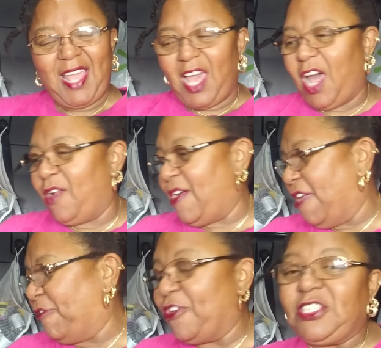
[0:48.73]
All
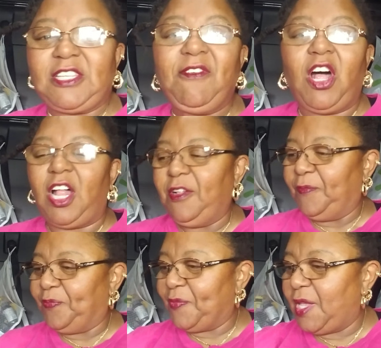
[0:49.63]
right, first of all,
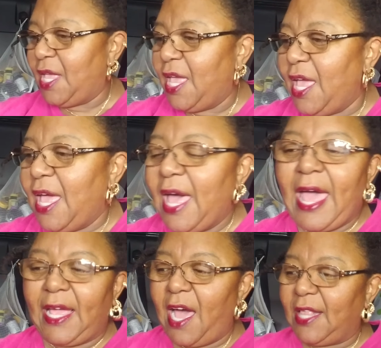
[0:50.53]

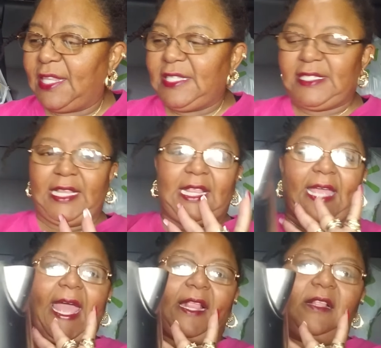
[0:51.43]
I got this little
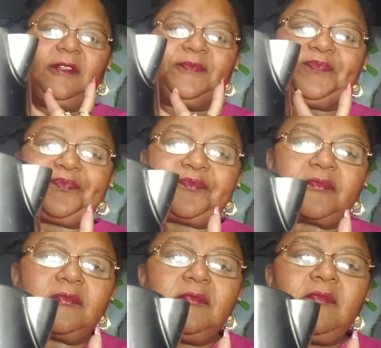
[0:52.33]
kettle
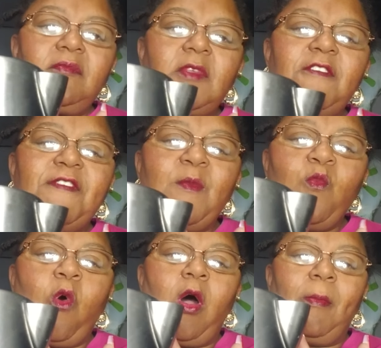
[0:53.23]

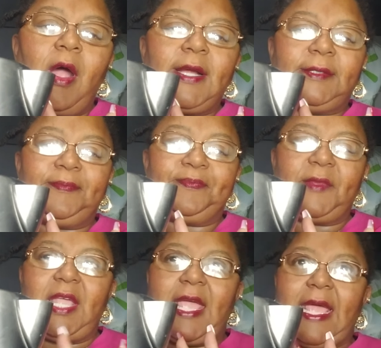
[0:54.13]
from Walmart,
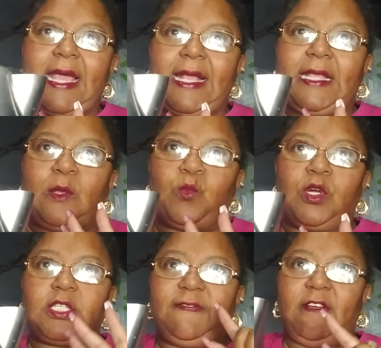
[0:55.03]
and it
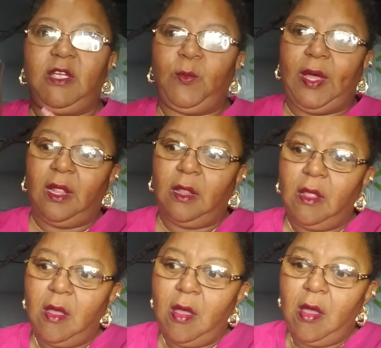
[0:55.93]
works very well
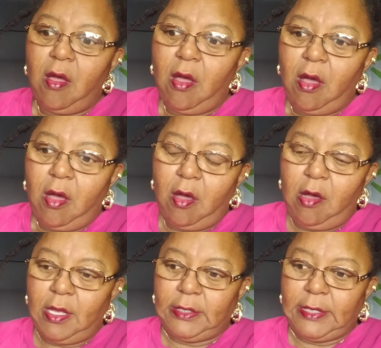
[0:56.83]

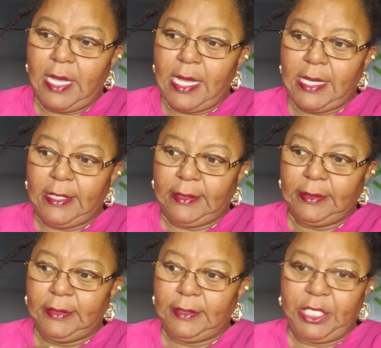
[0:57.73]
on
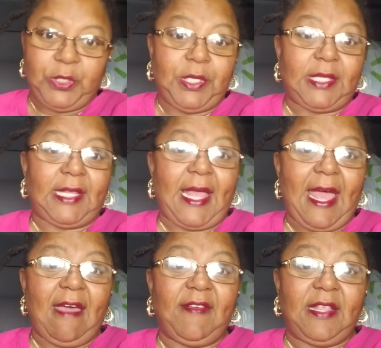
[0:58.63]
the unit that I
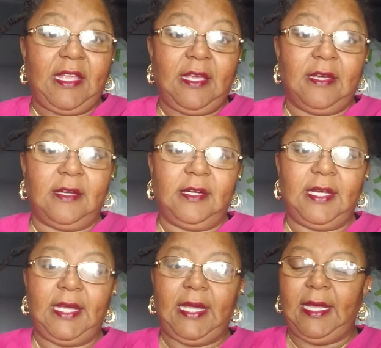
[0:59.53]
have in here.
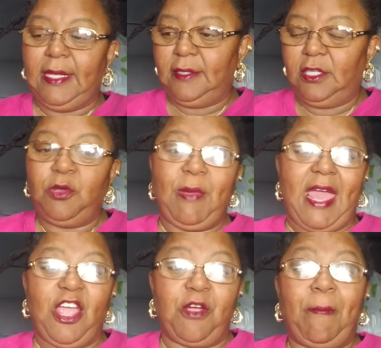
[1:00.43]
You
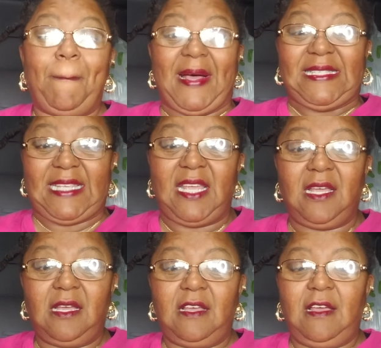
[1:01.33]
may hear a
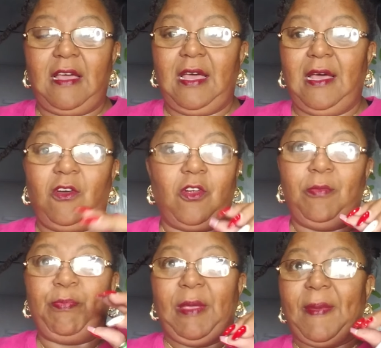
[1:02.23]
buzzing or a
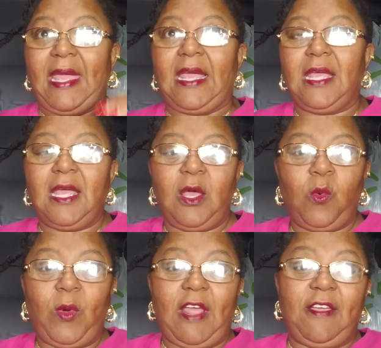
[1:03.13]
beeping
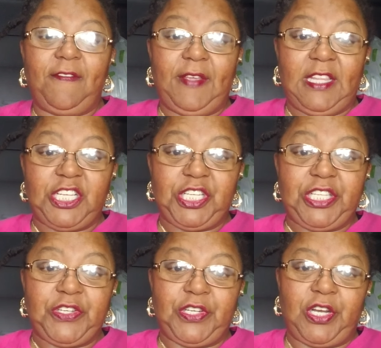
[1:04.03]
when I initially
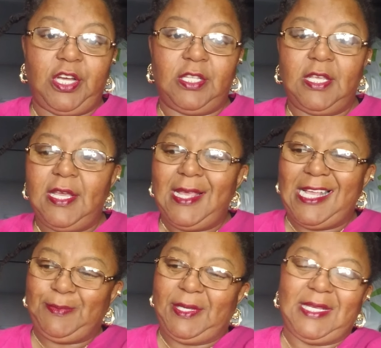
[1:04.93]
turn it on.
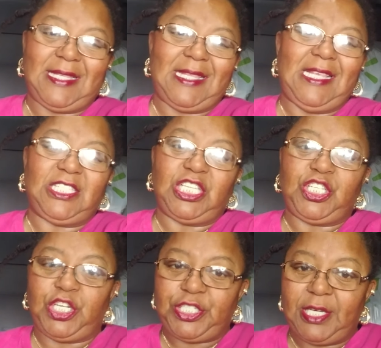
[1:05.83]
That's because it needs to
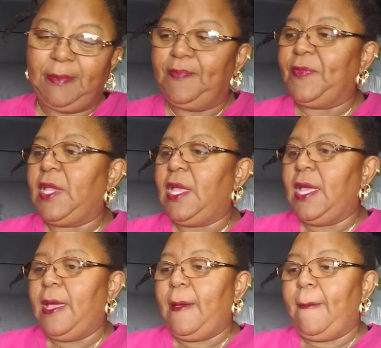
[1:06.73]
charge up.
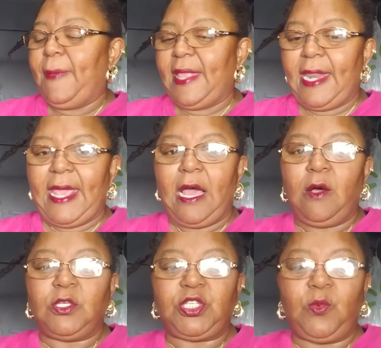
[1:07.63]
But
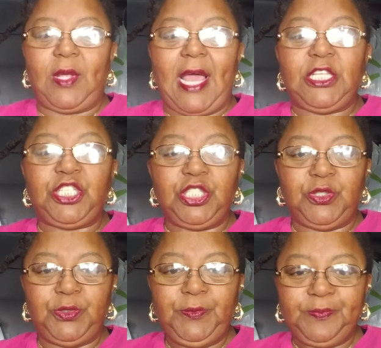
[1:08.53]
anyhow, so what I
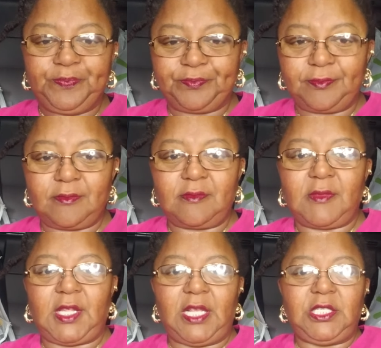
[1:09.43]
do,
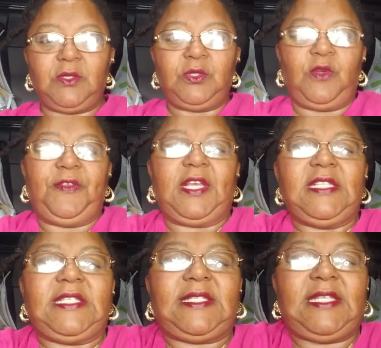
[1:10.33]
I don't know if you
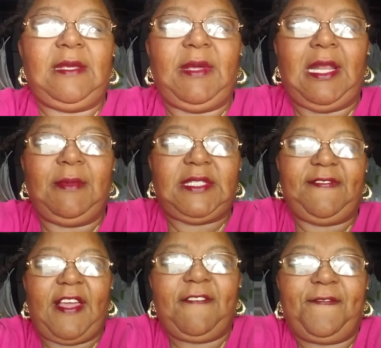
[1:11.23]
can see me. Let me see
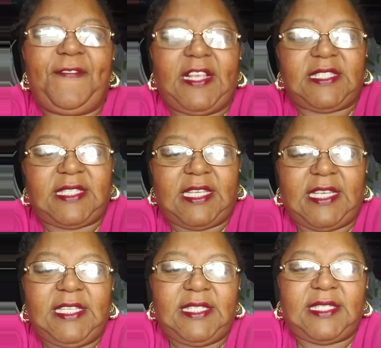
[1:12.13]
if I can fix
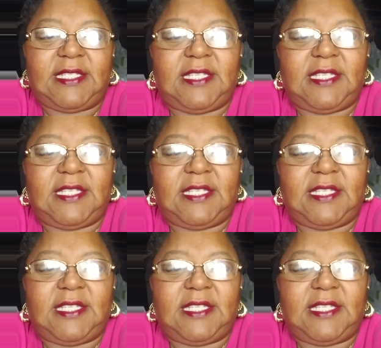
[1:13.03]
this.